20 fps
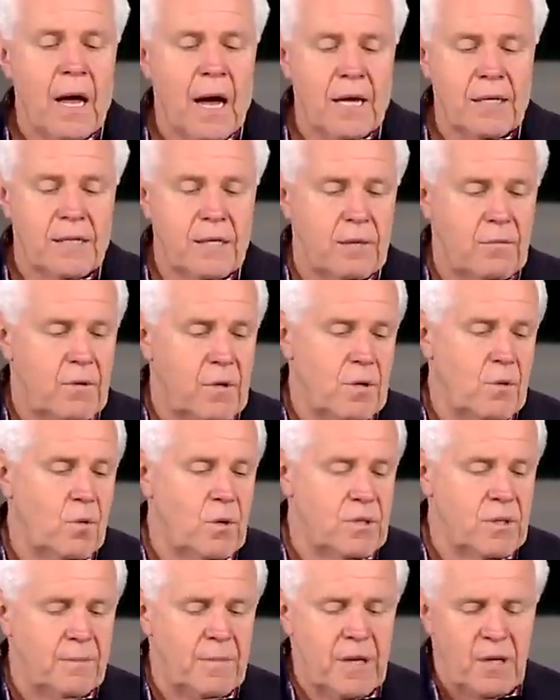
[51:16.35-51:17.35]
I said, "Well, you
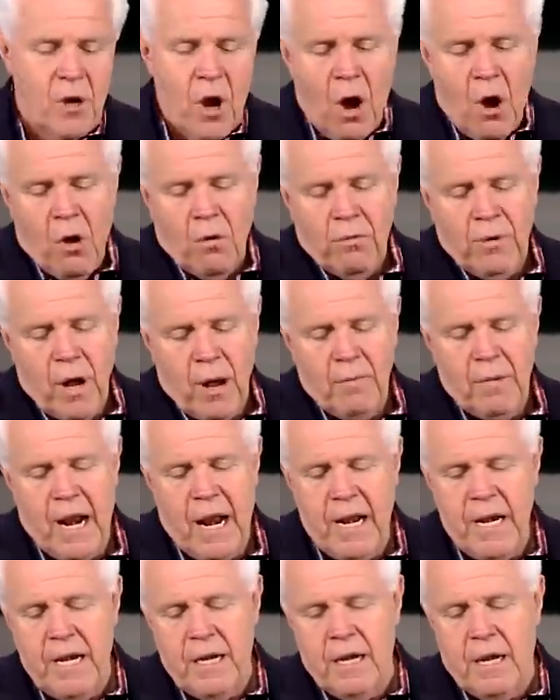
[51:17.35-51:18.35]
want something to eat?" "No, no, but
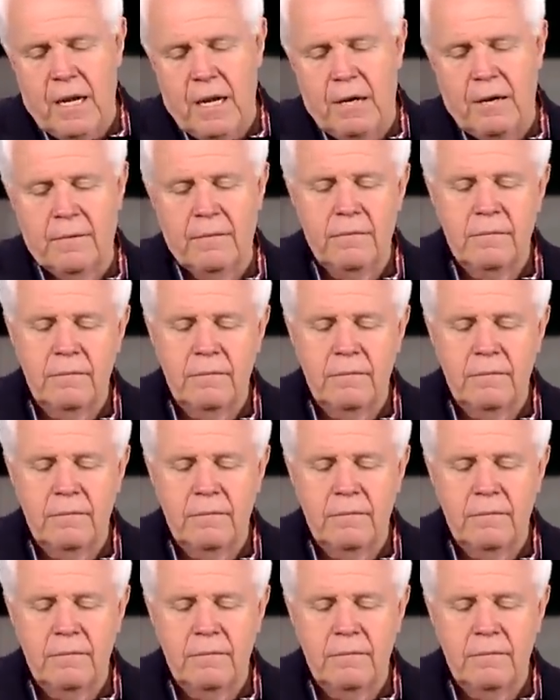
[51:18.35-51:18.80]
I ain't nothing.